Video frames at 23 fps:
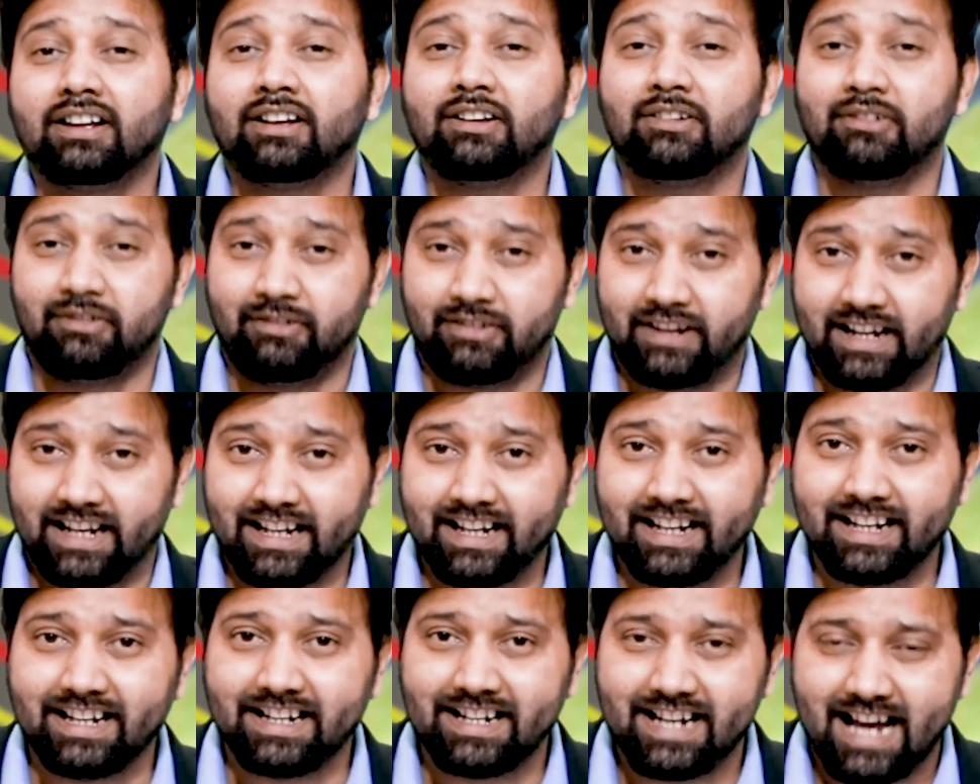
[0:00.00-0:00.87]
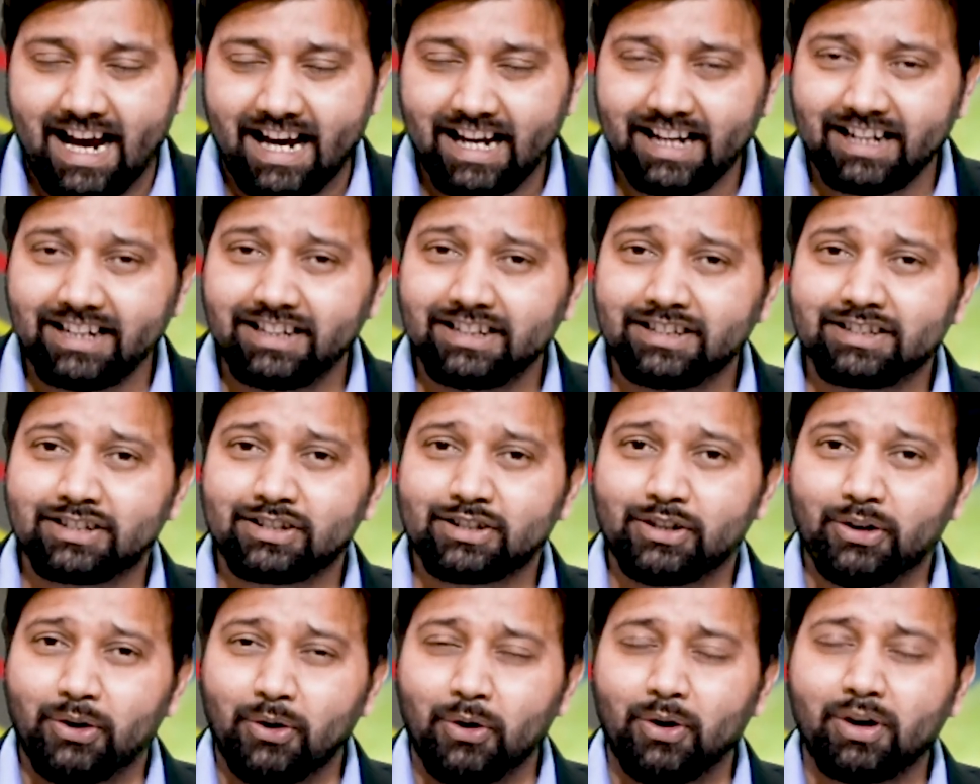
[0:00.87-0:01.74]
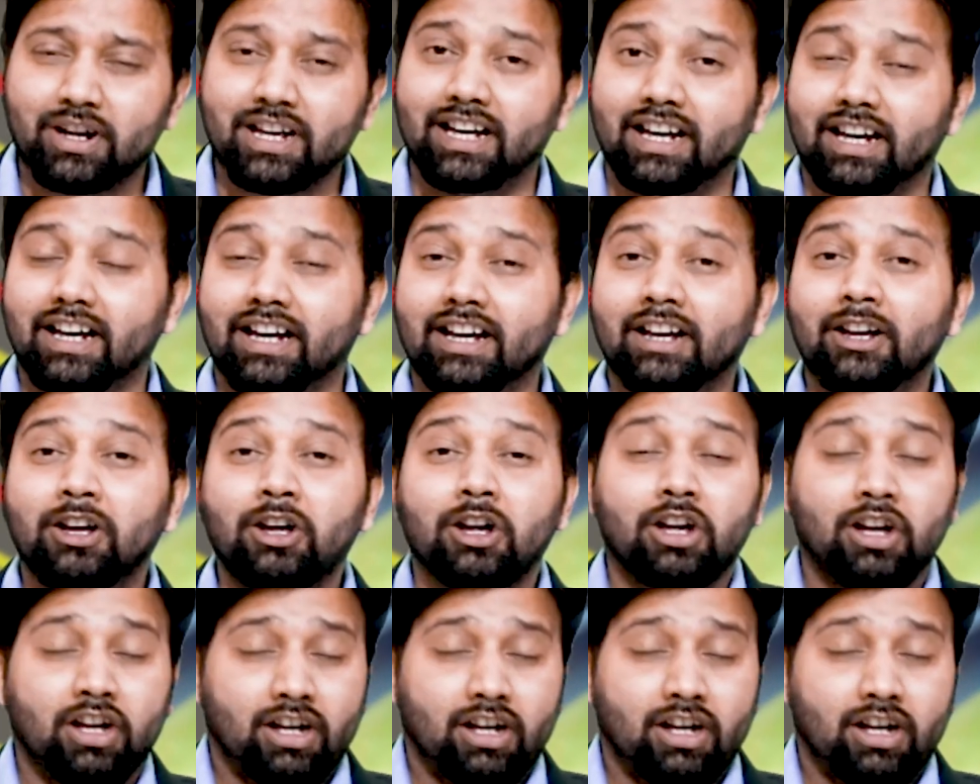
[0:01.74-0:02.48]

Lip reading: Very nice. Okay,